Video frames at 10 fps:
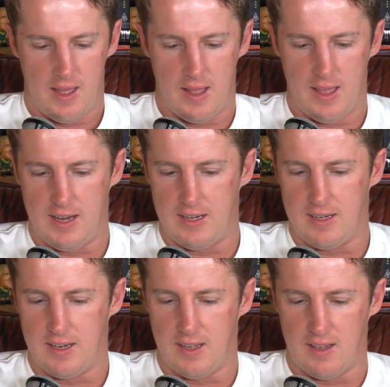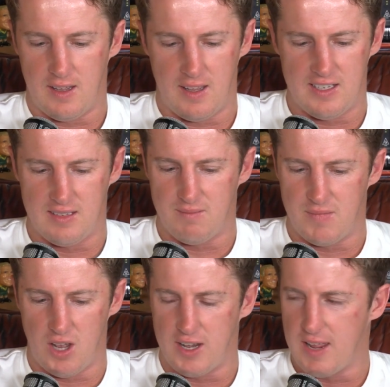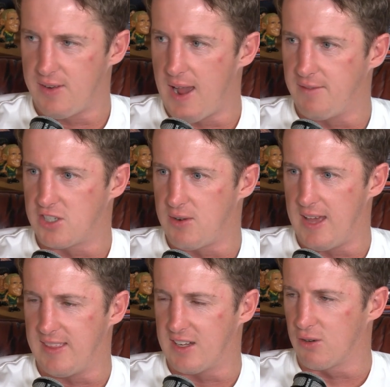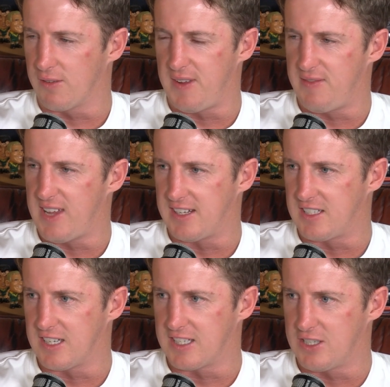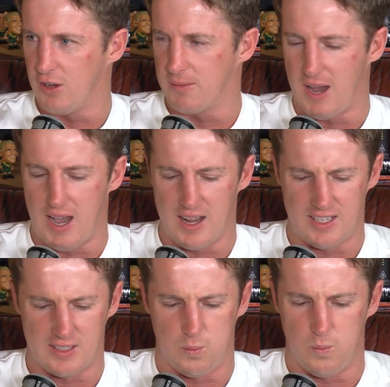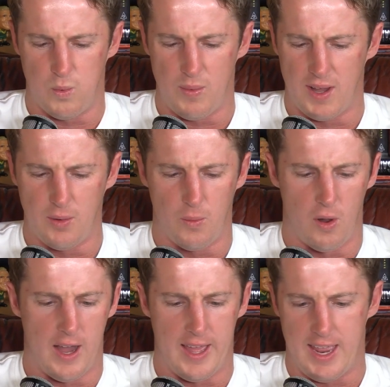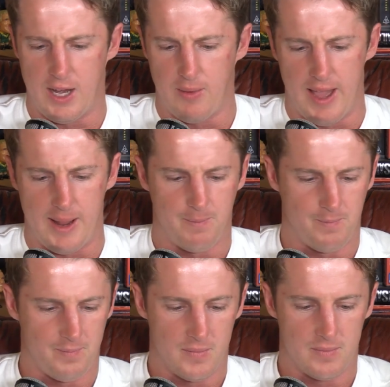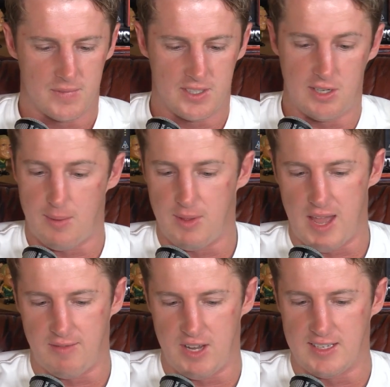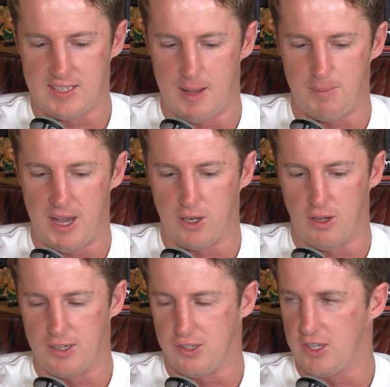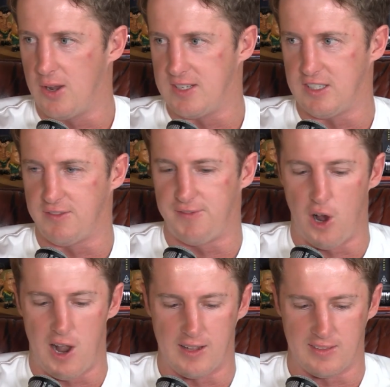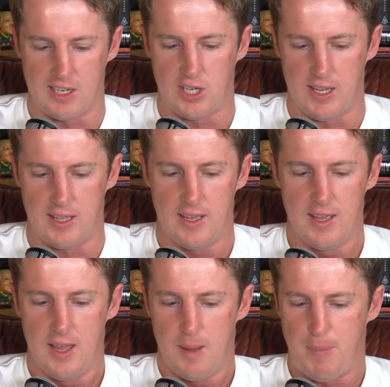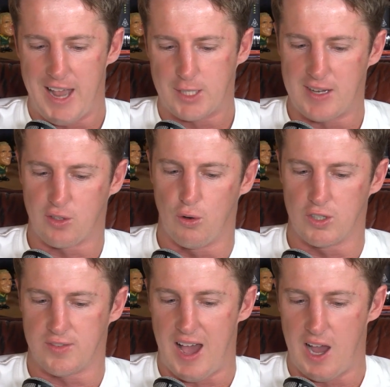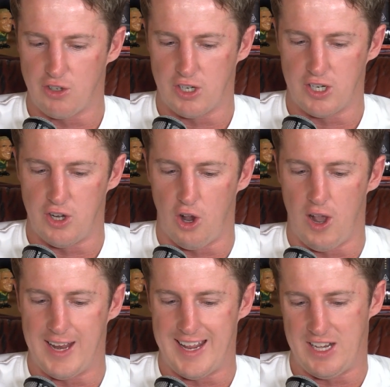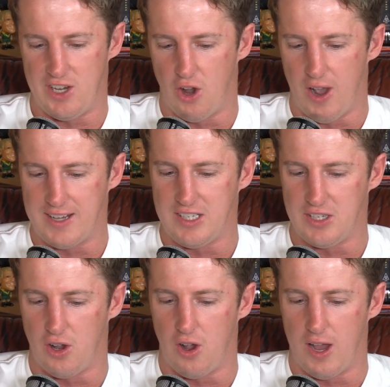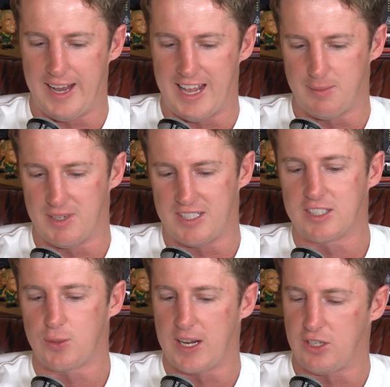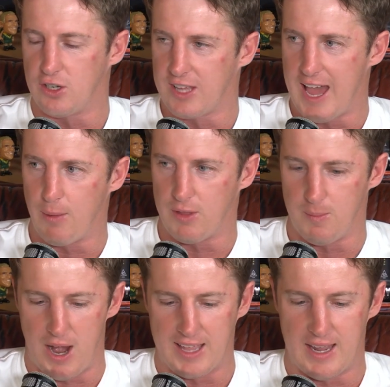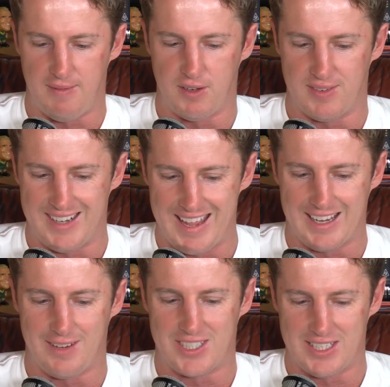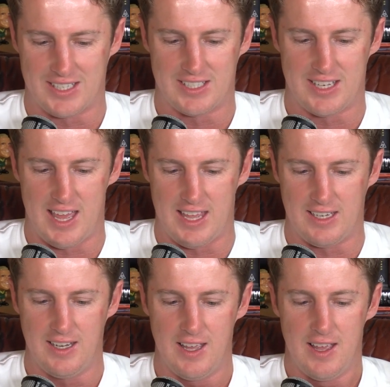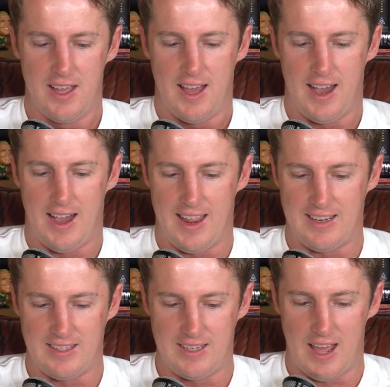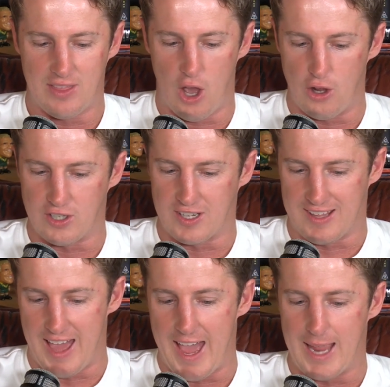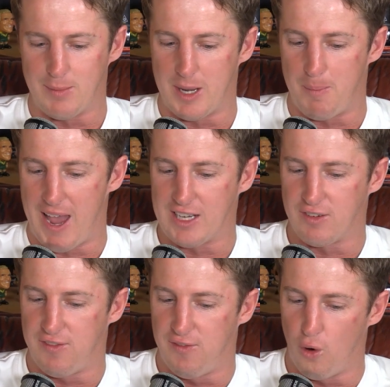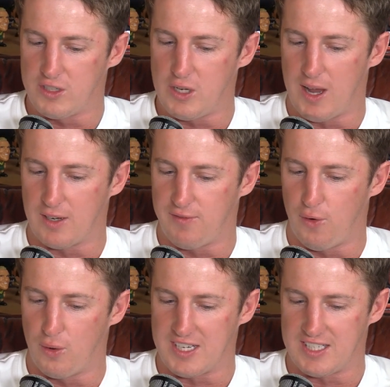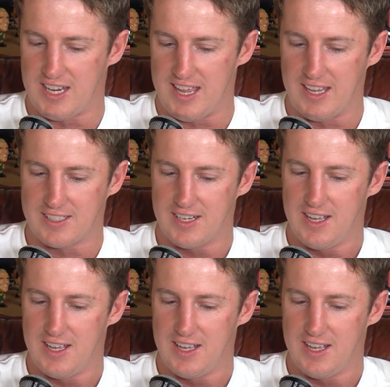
And he's only ever averages around that sort of 58 to 60 odd mark, and we wonder why. Anyway, still don't really have an answer, but all I do know is he's firing this year. Back-to-back scores of 109 and 99 has him at 622k with a break-even of -16. In those games, he had a base of 41 and 46.